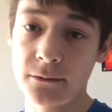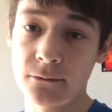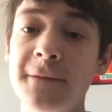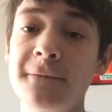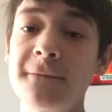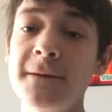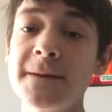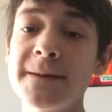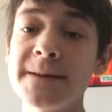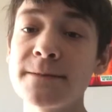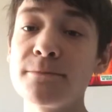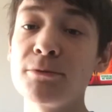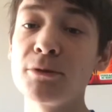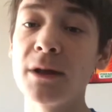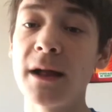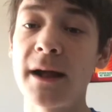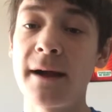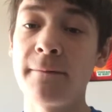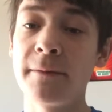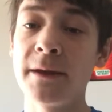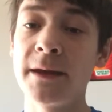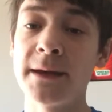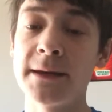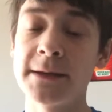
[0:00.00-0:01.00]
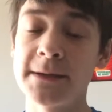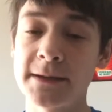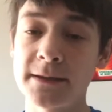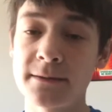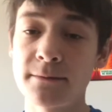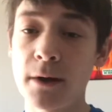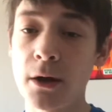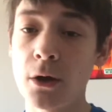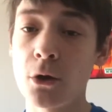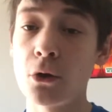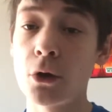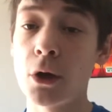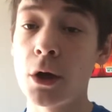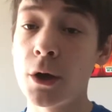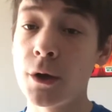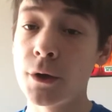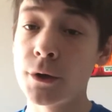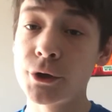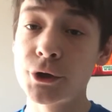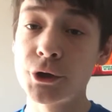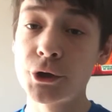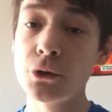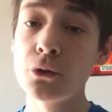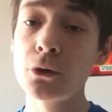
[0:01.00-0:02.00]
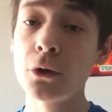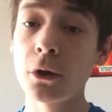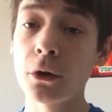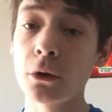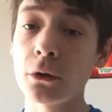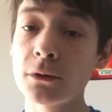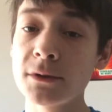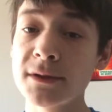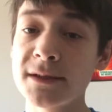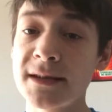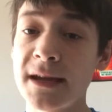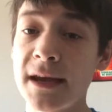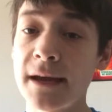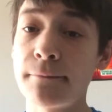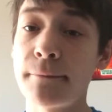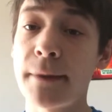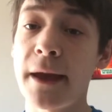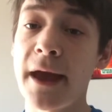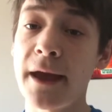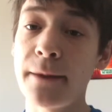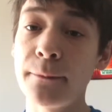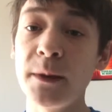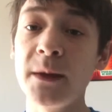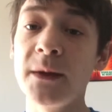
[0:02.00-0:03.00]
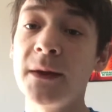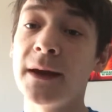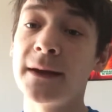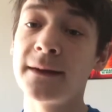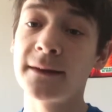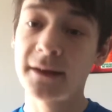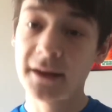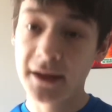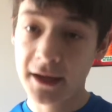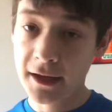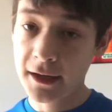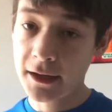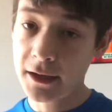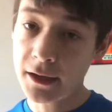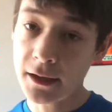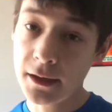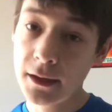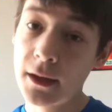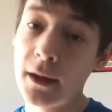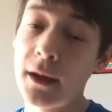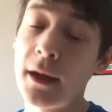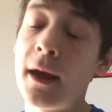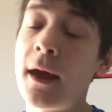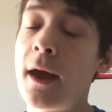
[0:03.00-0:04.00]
Invisible Emmie is about two girls named Emmie and Katie.